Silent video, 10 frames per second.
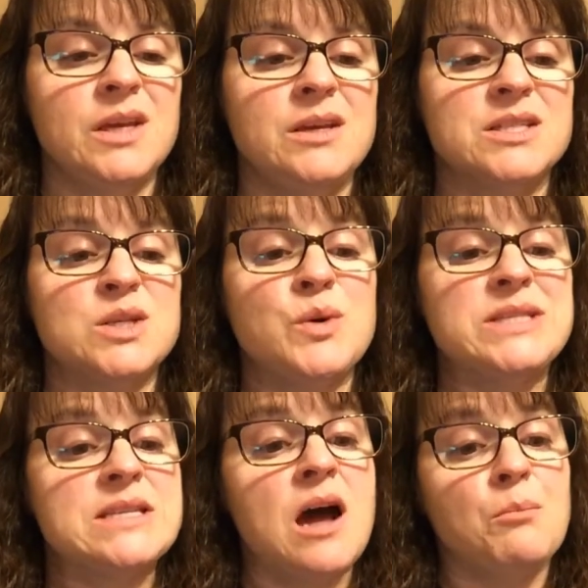So
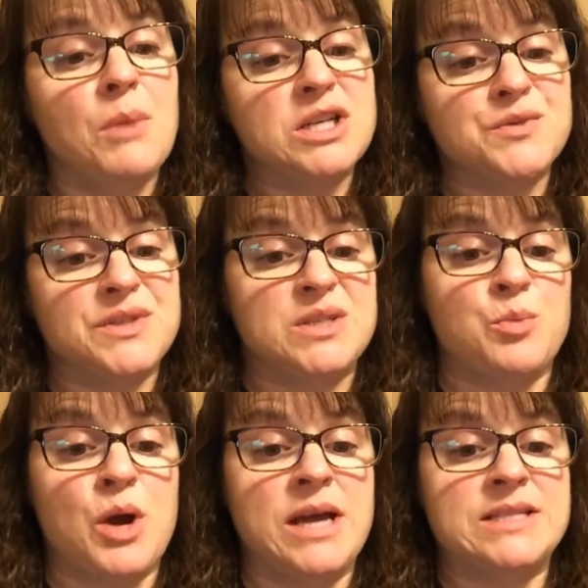it's not much of a
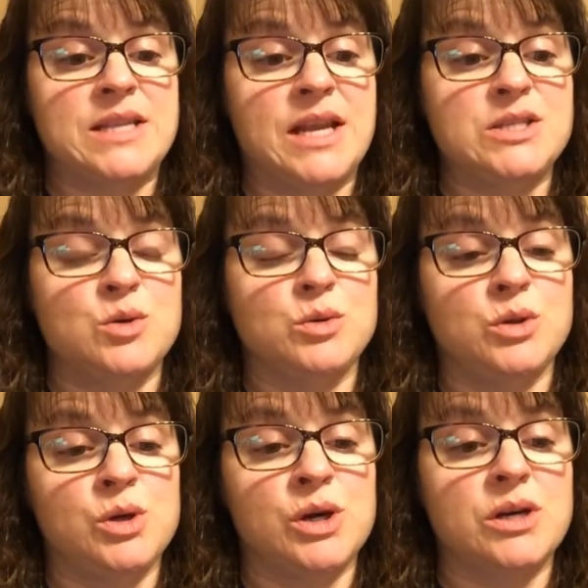surprise that I don't
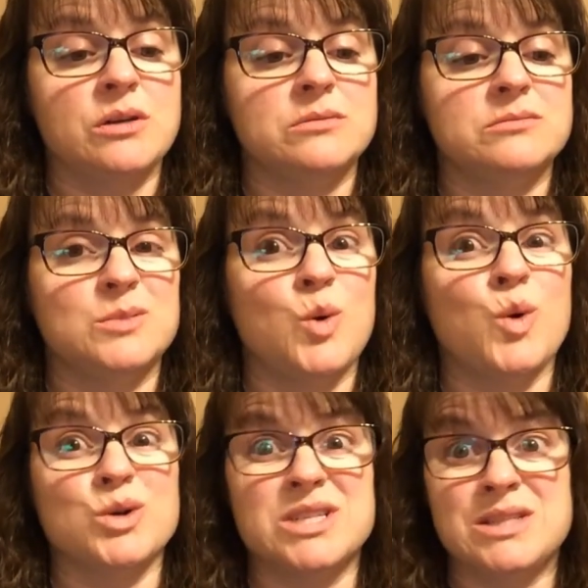look
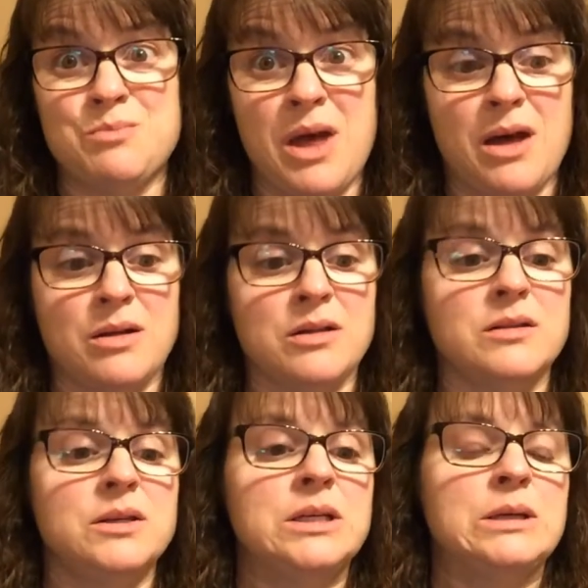or smell
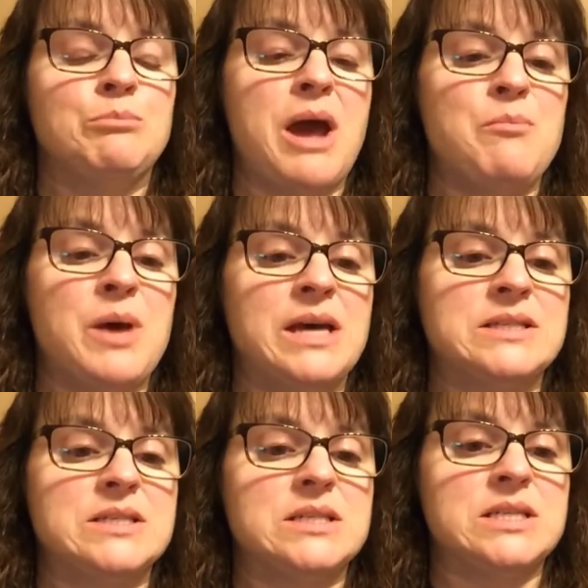my
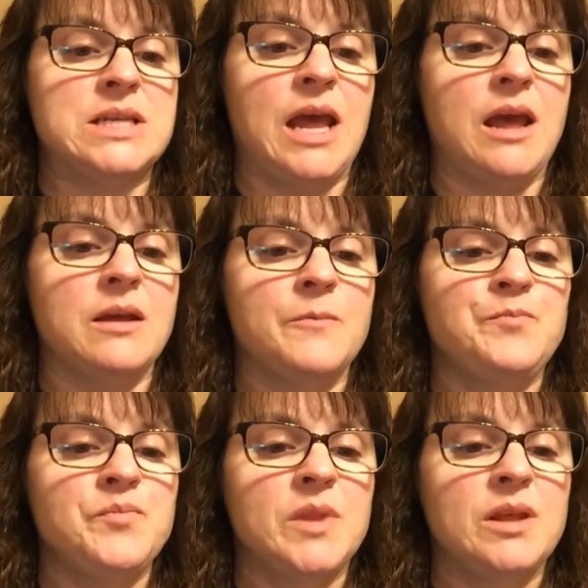best today.
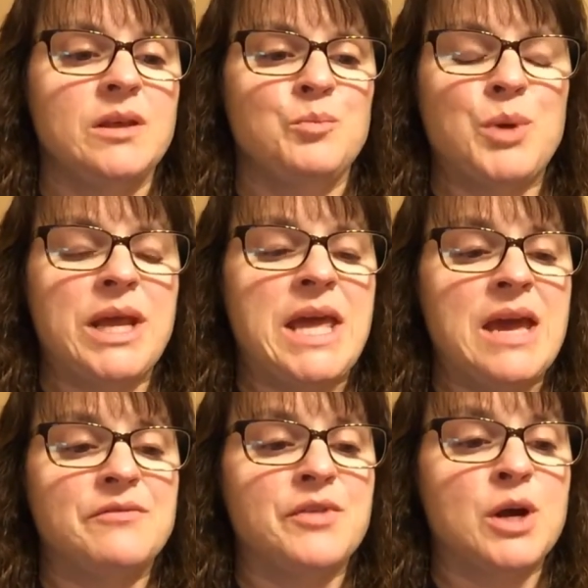But I
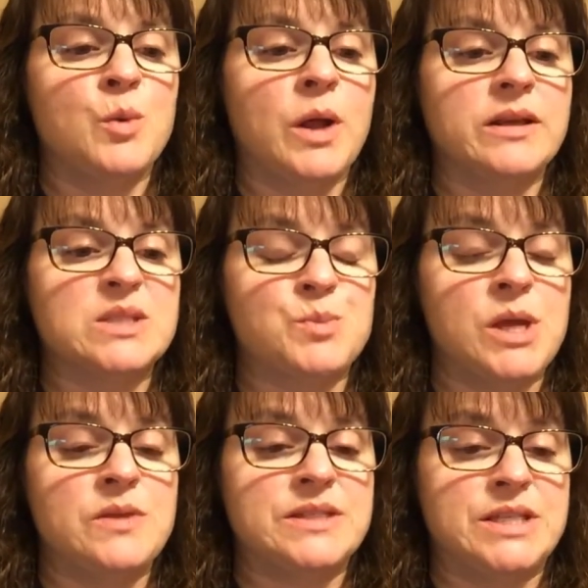can't very well
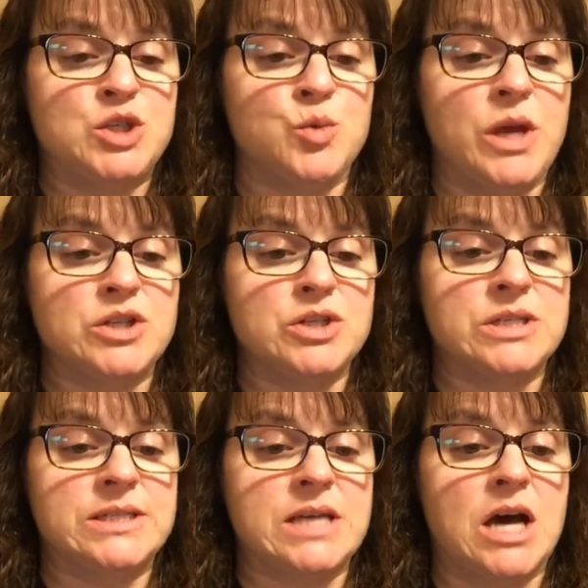explain the situation
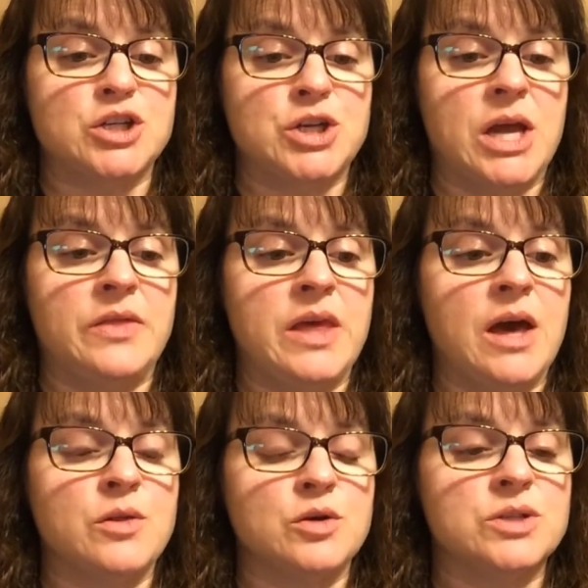to Sasha and the
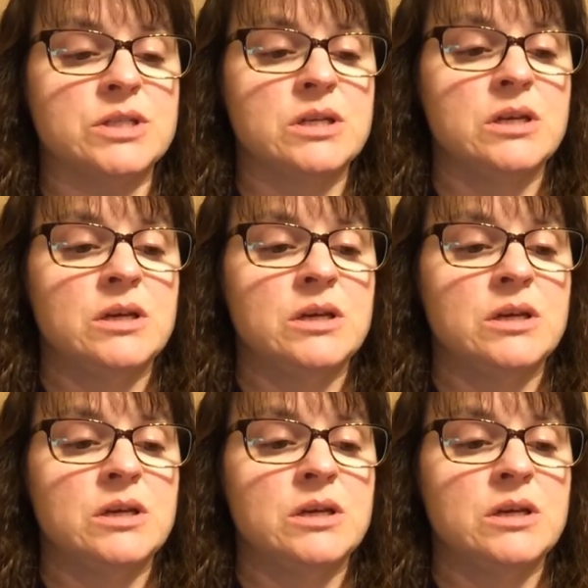others.